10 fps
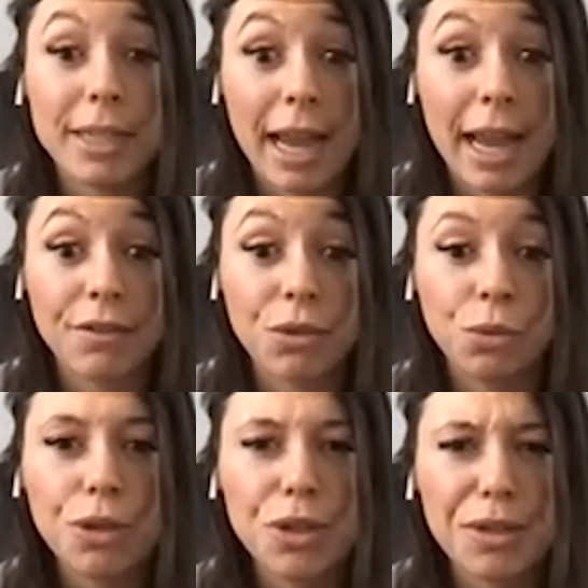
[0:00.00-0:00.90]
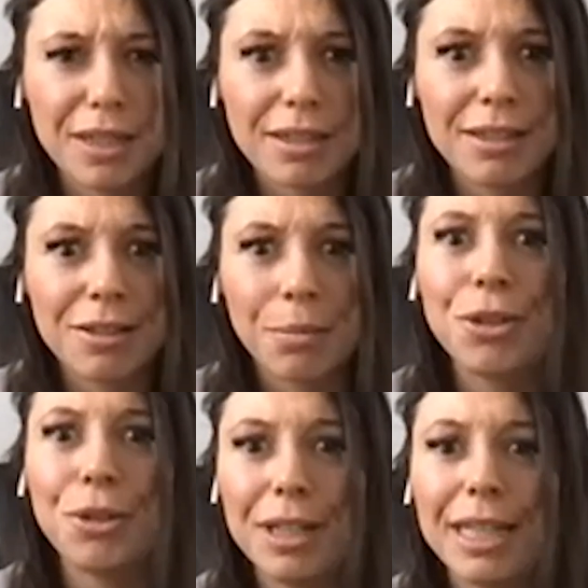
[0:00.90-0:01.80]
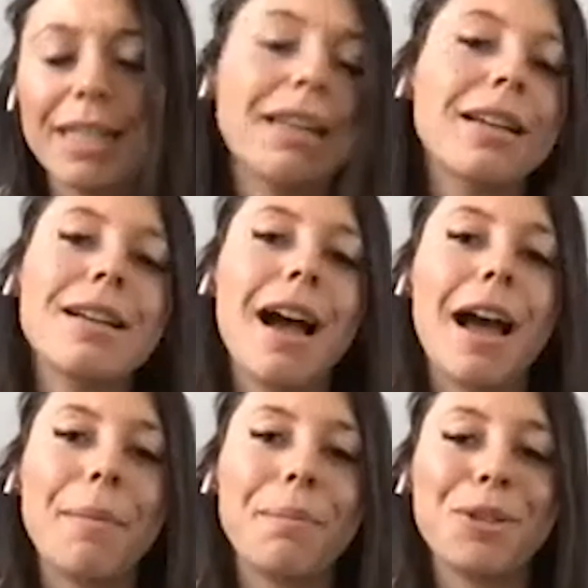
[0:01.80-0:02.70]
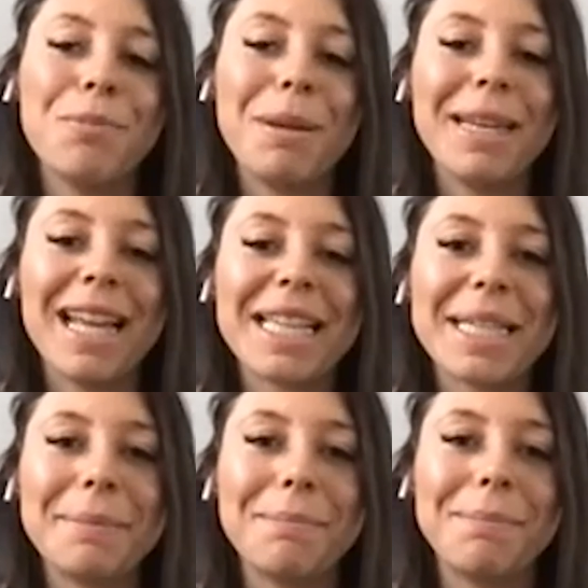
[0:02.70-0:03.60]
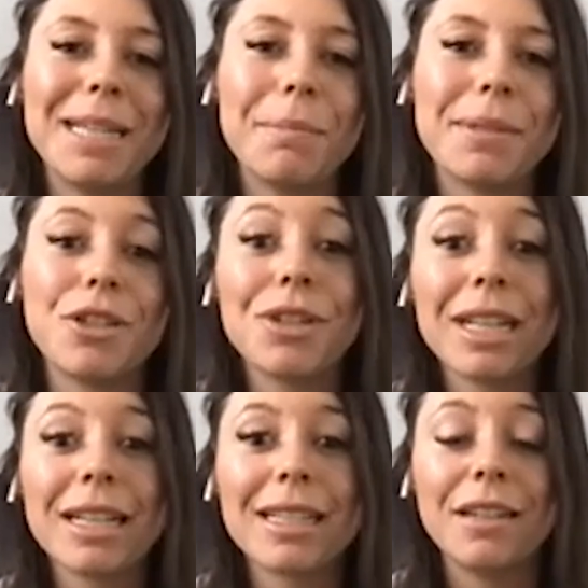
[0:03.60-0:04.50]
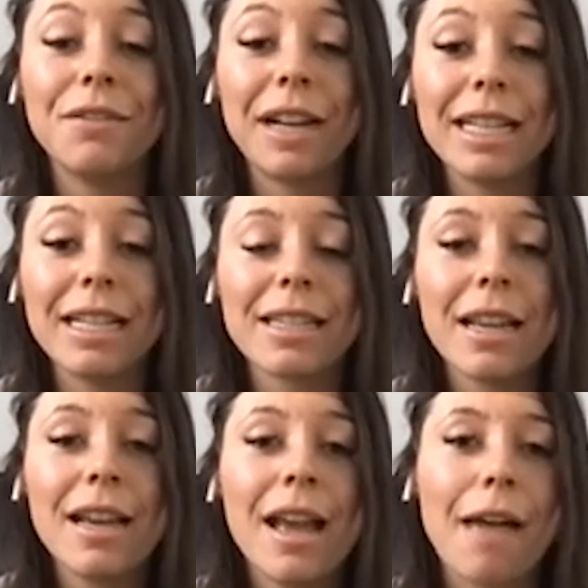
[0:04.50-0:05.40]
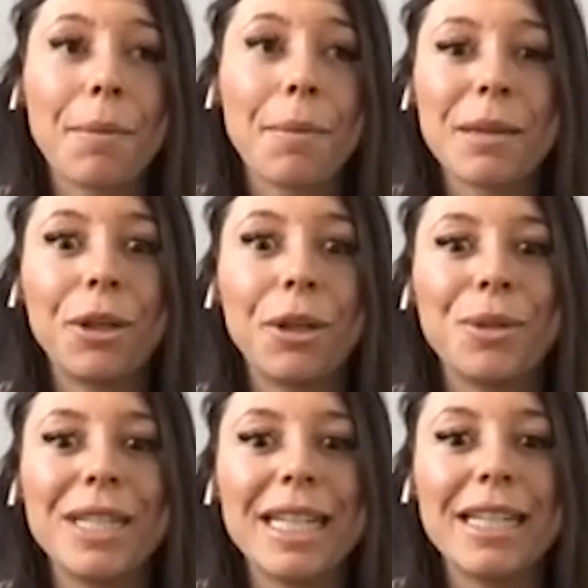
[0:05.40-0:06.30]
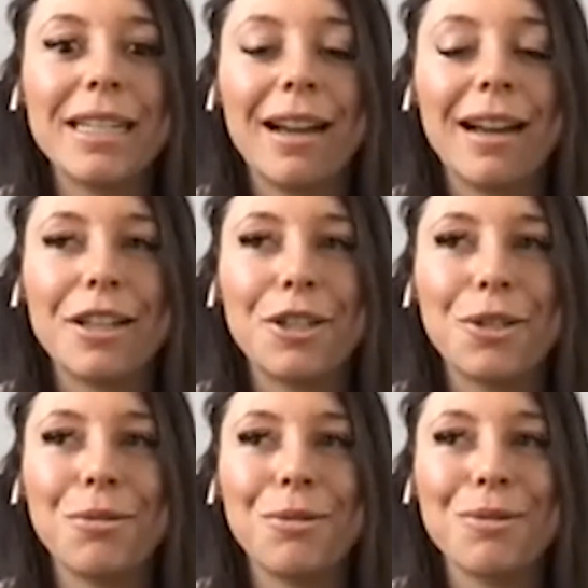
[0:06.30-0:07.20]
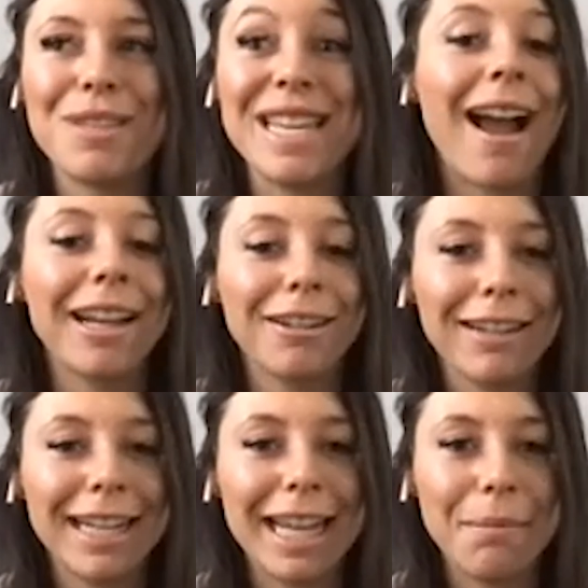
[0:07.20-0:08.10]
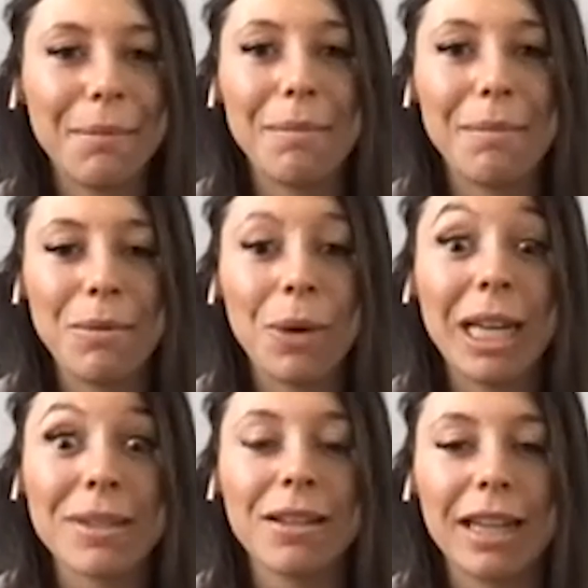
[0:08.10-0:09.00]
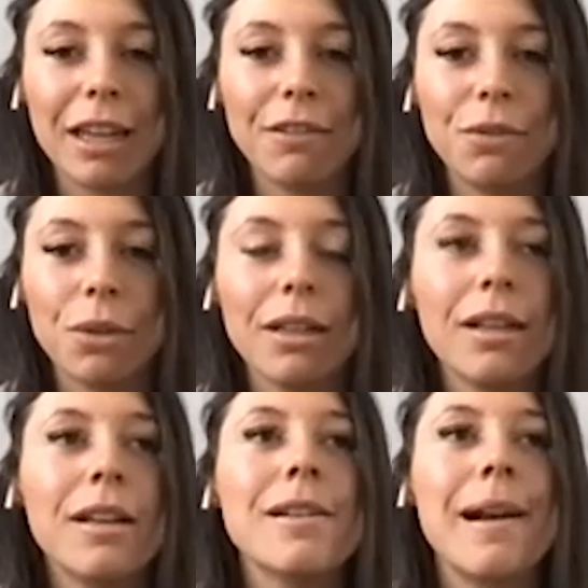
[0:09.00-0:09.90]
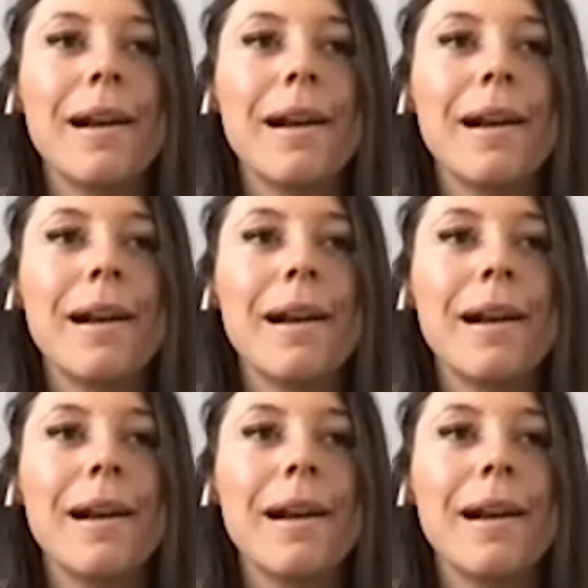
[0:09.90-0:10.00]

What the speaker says: He was a head of school. So this is an opportunity to maybe get some tips and tricks and advice from someone who did do the hiring and maybe what he was looking for.